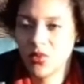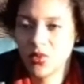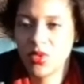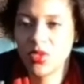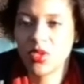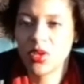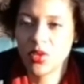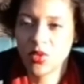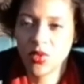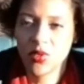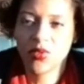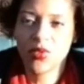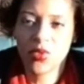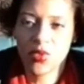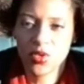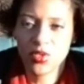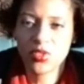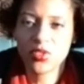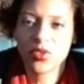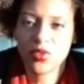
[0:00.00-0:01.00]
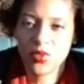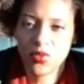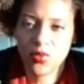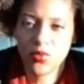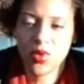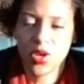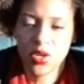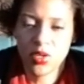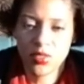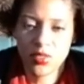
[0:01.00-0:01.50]
you know, of course,
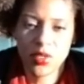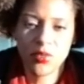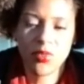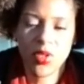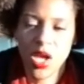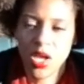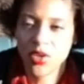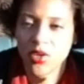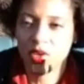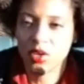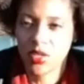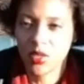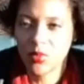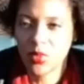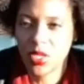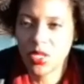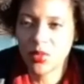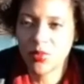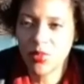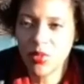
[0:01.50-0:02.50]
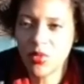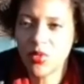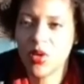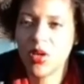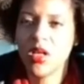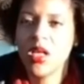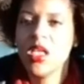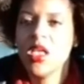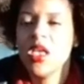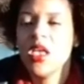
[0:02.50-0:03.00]
for your sunblock, you're going to be in a
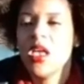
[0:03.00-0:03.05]
pool.